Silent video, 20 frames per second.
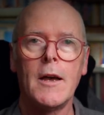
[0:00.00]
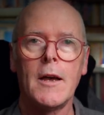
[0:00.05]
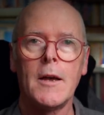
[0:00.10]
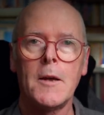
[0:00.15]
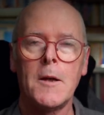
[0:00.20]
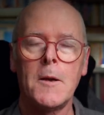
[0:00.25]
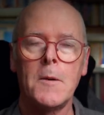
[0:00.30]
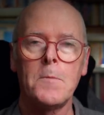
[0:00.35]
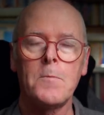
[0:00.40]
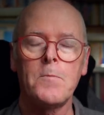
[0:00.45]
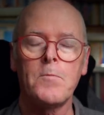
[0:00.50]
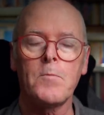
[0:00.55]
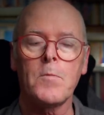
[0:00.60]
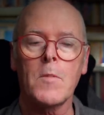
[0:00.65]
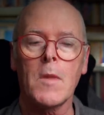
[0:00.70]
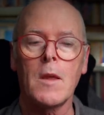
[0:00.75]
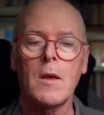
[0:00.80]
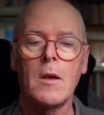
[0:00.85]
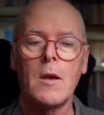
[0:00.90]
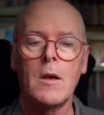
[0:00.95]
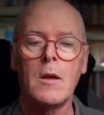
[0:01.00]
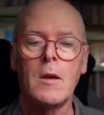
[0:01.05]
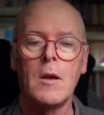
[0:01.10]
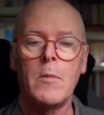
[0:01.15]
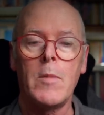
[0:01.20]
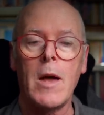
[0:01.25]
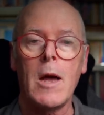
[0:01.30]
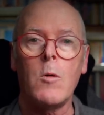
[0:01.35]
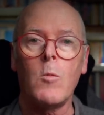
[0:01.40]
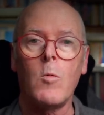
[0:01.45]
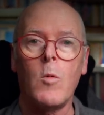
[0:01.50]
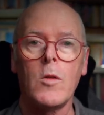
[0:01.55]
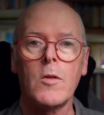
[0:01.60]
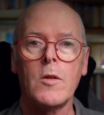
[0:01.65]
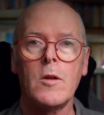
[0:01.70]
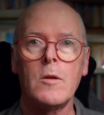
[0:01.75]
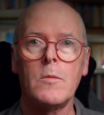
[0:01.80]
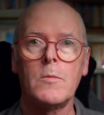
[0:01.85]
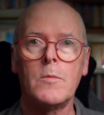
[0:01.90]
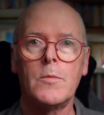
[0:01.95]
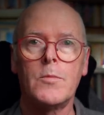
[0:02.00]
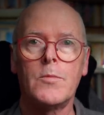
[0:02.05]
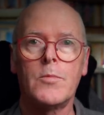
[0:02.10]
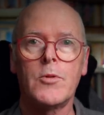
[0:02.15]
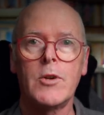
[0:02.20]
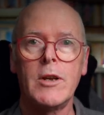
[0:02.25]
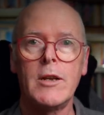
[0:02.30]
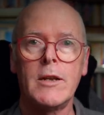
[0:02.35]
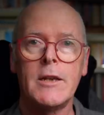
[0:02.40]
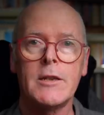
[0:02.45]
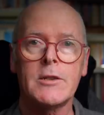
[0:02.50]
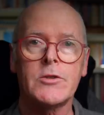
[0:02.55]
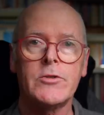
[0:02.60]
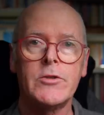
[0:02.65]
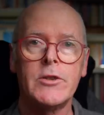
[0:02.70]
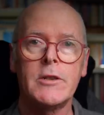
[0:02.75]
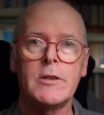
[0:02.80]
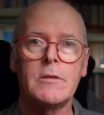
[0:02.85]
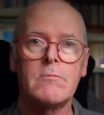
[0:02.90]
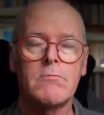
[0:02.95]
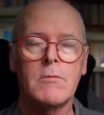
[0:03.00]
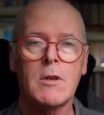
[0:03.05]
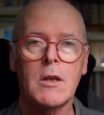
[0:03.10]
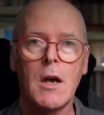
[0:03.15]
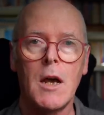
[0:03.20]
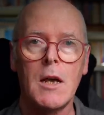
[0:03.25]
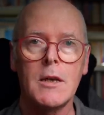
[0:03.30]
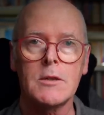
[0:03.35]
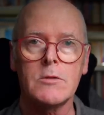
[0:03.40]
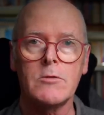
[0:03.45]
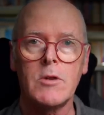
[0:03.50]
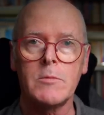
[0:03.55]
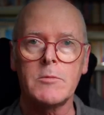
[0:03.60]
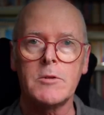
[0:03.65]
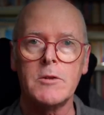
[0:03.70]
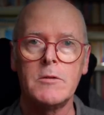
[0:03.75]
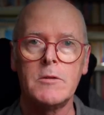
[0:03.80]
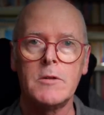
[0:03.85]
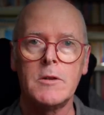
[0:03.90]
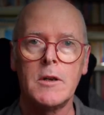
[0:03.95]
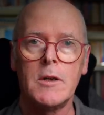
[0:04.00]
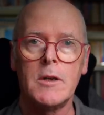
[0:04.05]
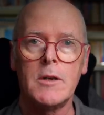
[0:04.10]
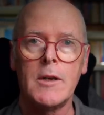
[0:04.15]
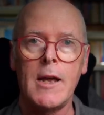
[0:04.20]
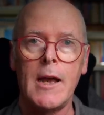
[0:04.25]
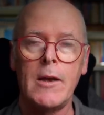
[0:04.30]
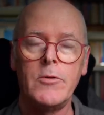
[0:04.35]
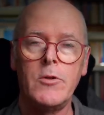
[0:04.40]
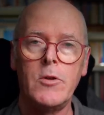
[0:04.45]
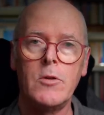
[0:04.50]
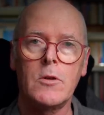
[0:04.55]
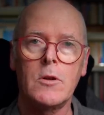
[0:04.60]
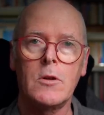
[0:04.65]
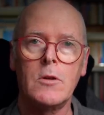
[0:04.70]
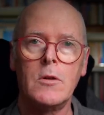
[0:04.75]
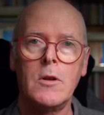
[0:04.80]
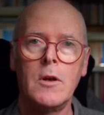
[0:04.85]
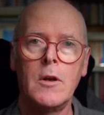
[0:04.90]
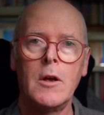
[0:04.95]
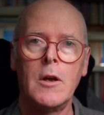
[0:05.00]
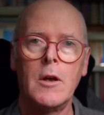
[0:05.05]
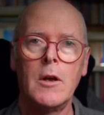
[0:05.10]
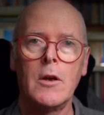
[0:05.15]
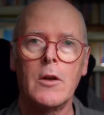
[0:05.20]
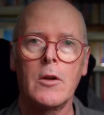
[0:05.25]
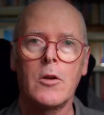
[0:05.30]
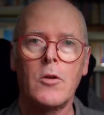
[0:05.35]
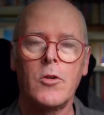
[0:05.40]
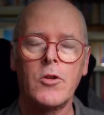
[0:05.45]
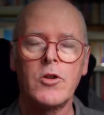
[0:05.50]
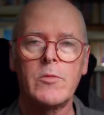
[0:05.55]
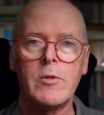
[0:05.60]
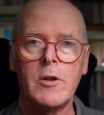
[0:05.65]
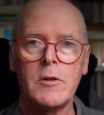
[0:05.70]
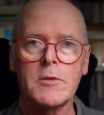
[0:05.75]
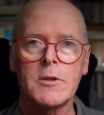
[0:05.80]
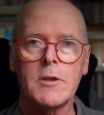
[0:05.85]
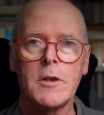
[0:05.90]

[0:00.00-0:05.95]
about what the Prehistory Guys are up to and how you can contribute.